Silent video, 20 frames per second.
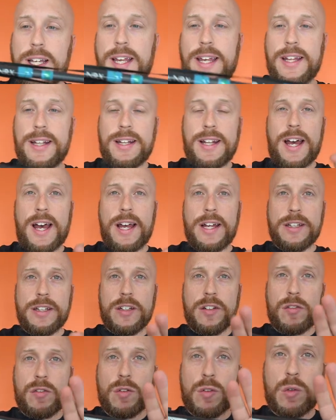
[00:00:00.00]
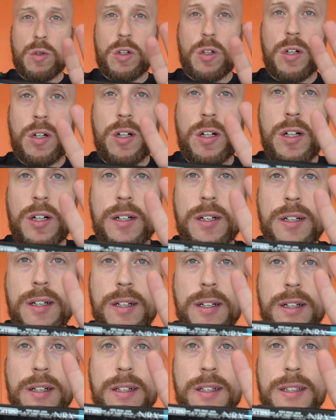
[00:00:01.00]
894.
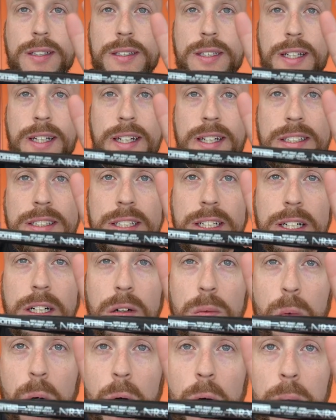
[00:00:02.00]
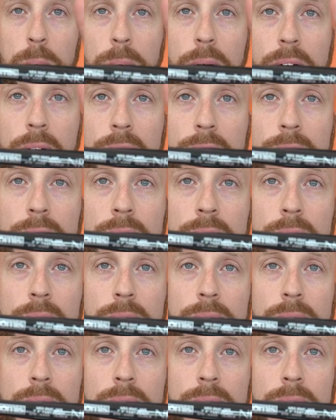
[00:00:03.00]
C Jig and Worm Rod.